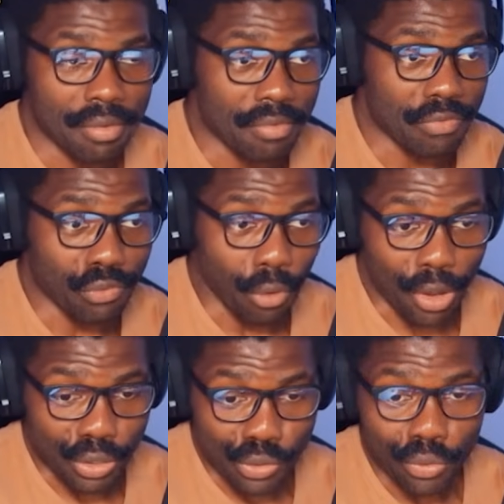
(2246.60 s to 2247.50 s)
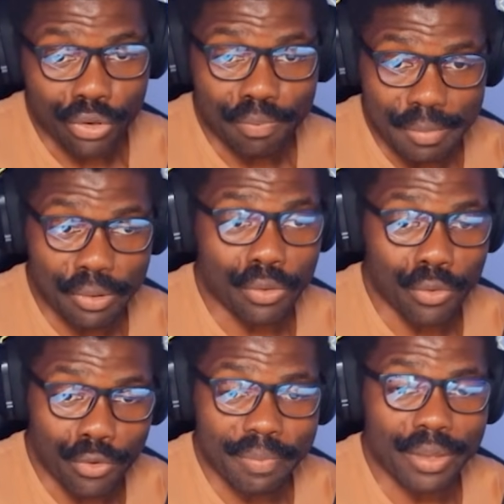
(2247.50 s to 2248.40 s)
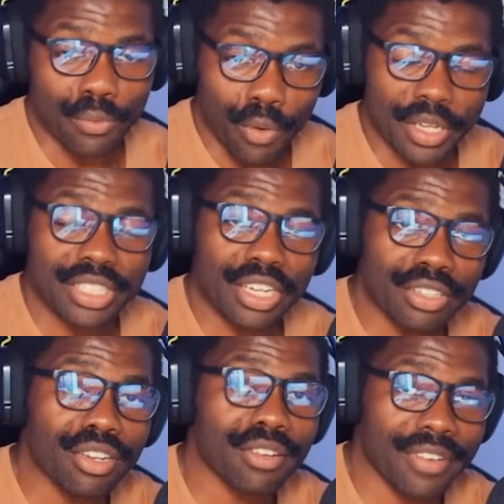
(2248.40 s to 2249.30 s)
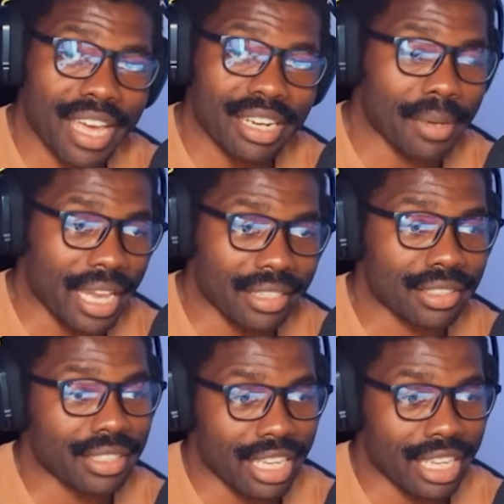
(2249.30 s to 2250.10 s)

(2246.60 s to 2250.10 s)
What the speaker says: From a lot of people who've been watching a lot of animes,